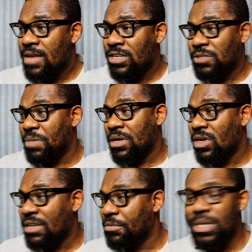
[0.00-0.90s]
just
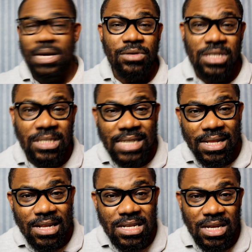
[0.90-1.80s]
because everybody else is
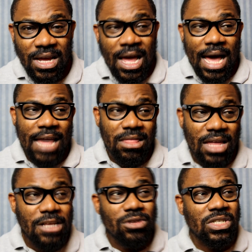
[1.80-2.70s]
settling, and
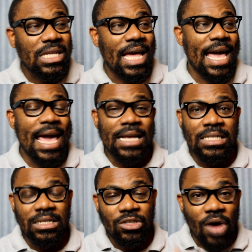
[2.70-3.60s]
then you see that
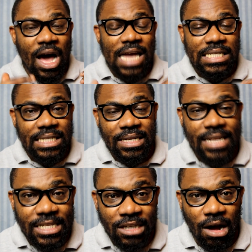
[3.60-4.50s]
ex, your eyes
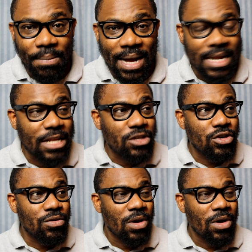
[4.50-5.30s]
lit up, and then